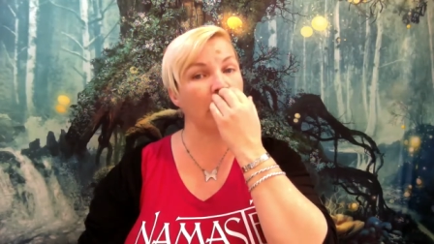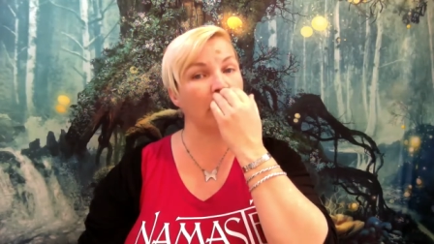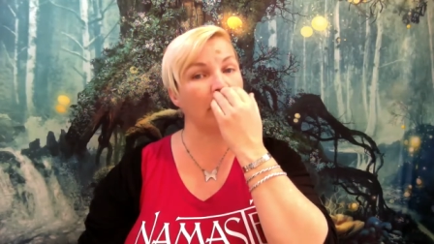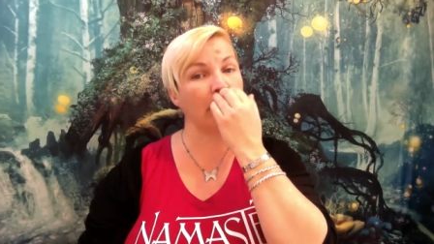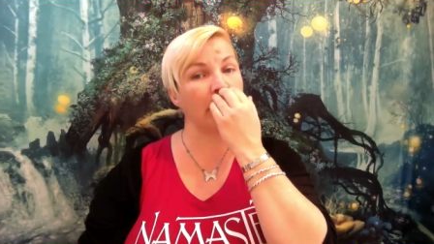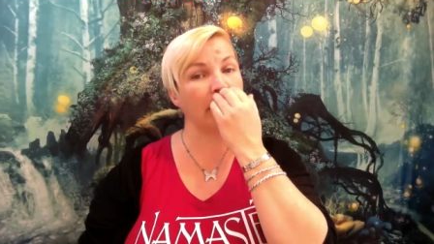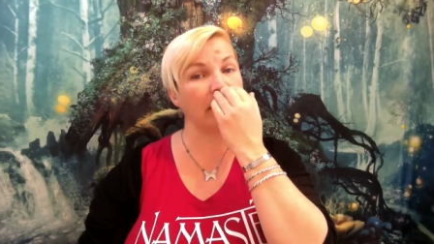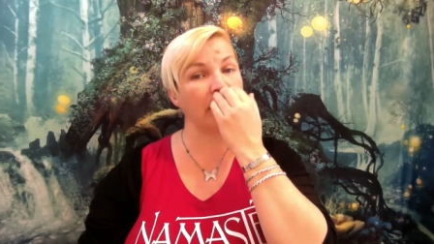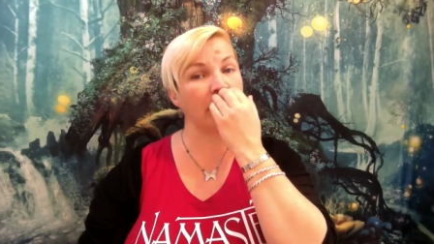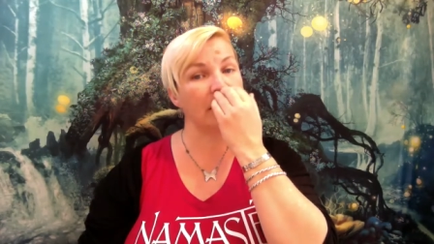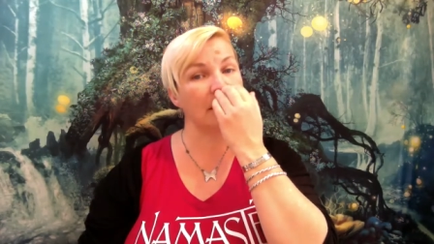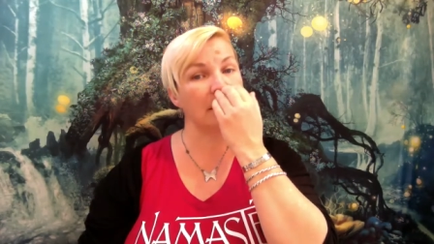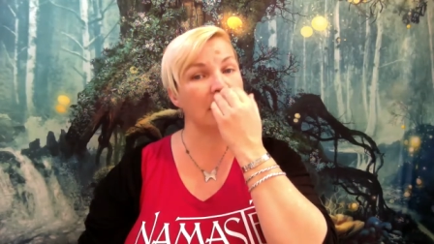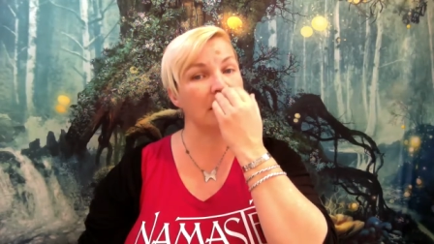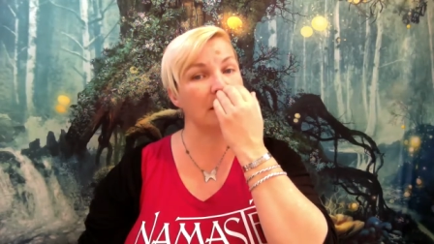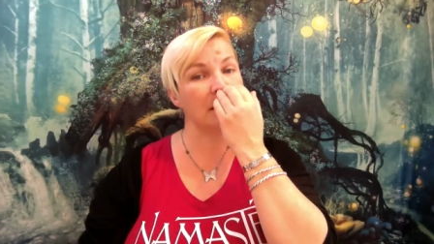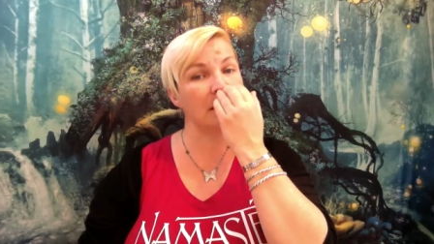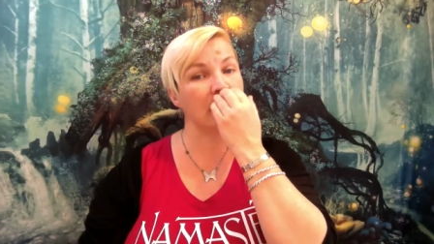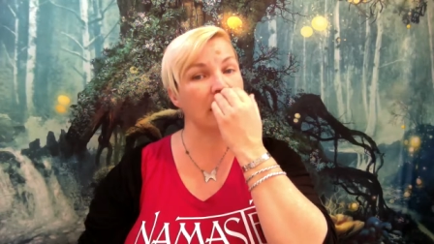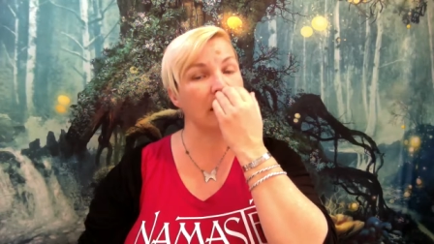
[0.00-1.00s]

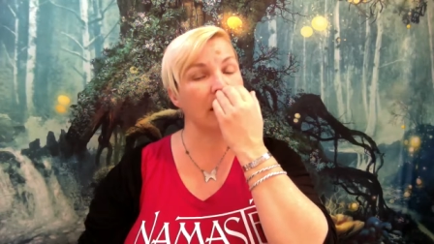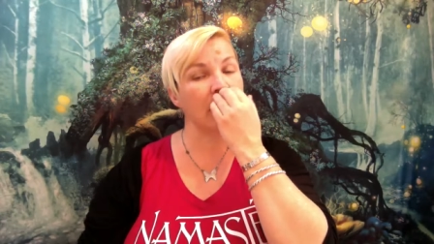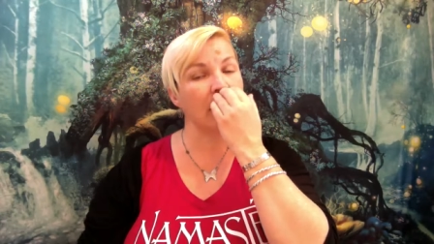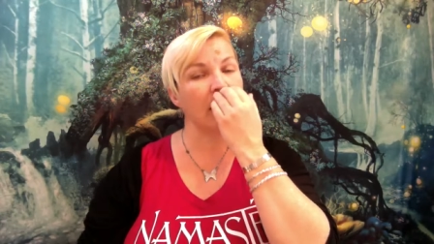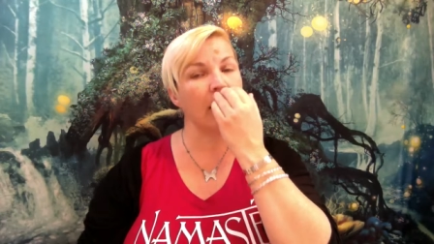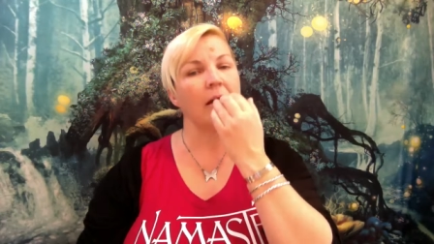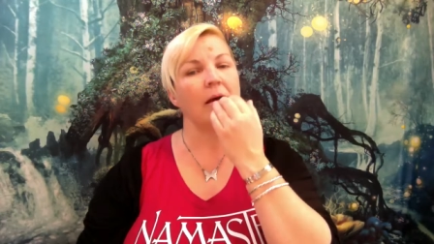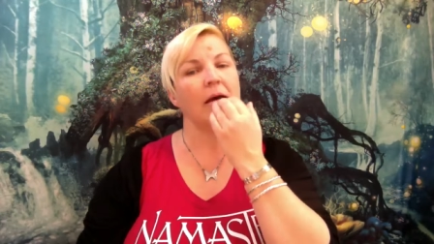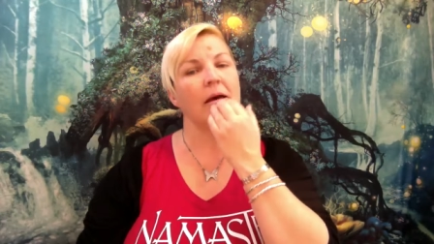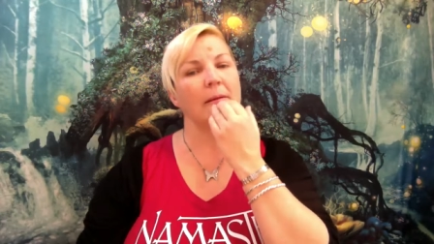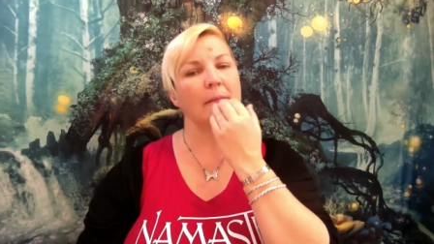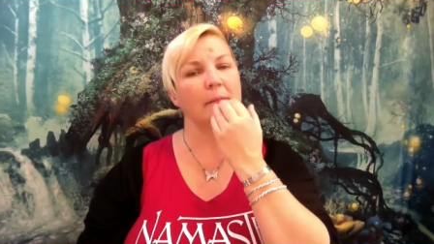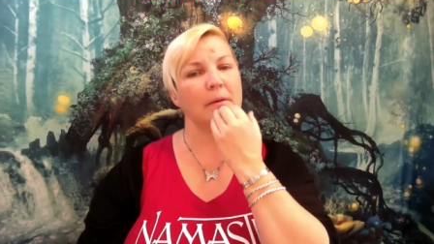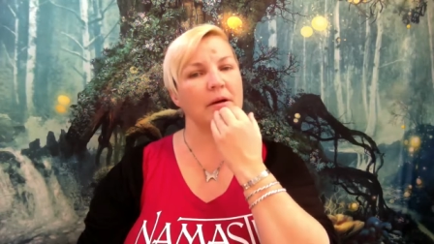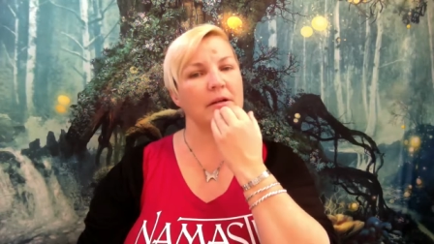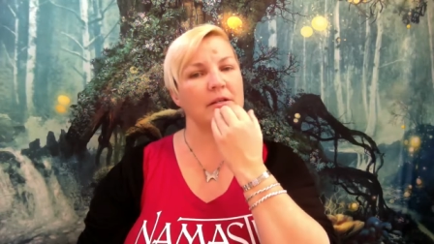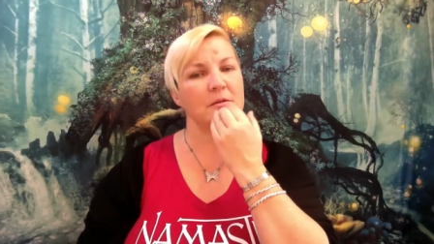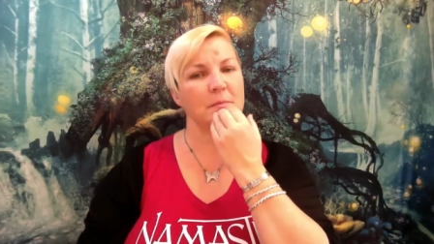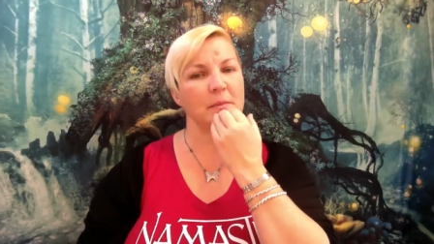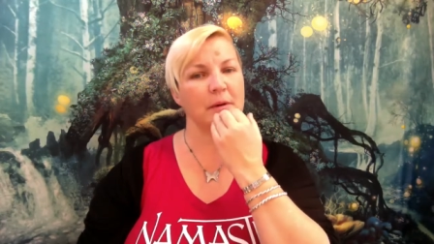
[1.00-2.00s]
abundance and
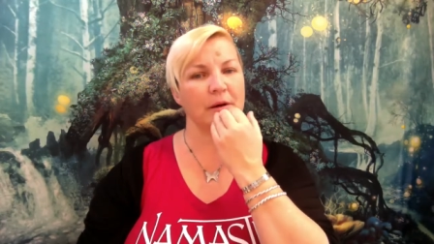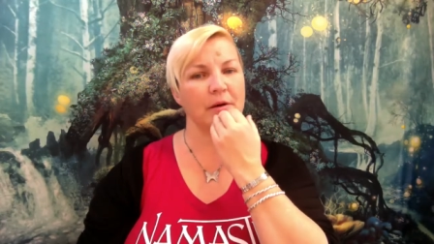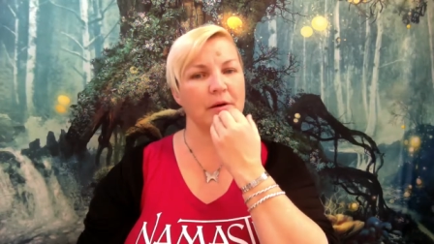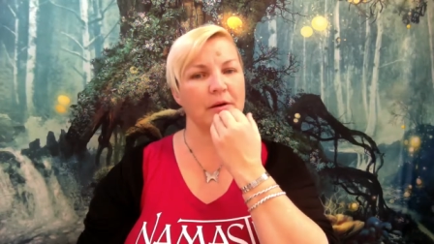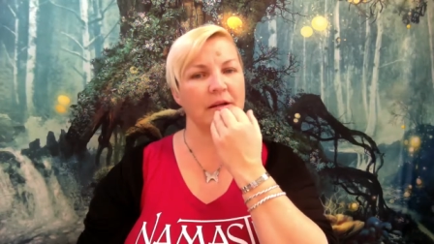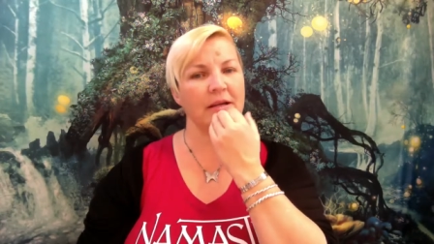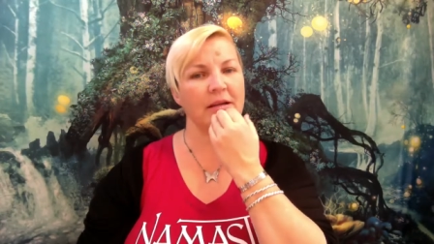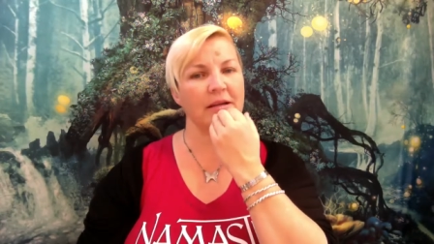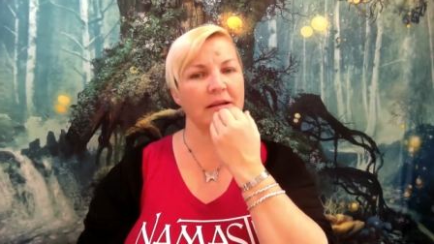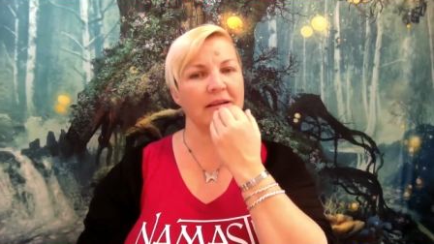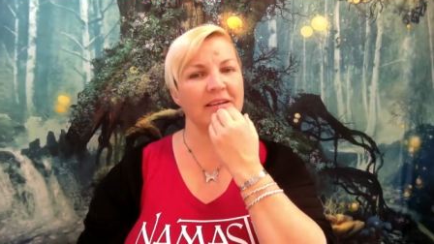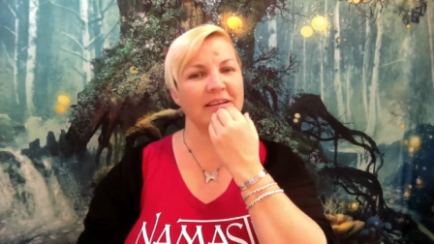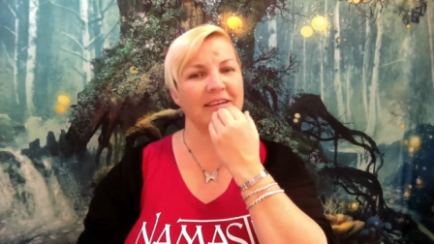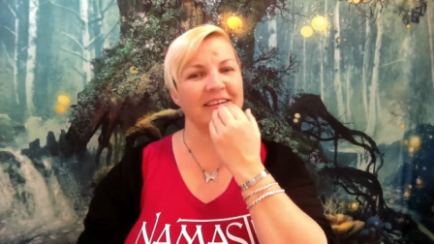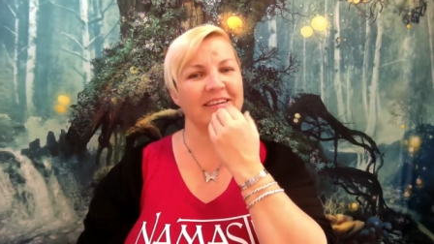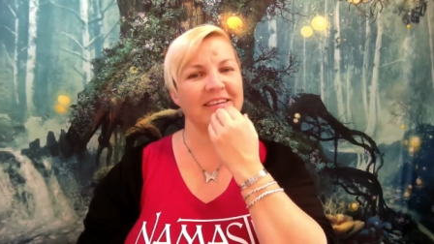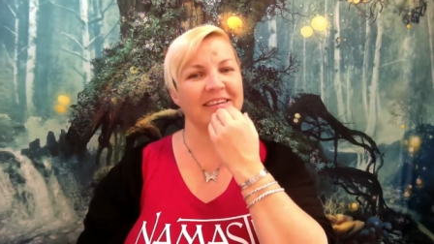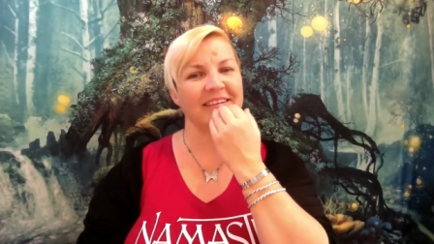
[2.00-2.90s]
prosperity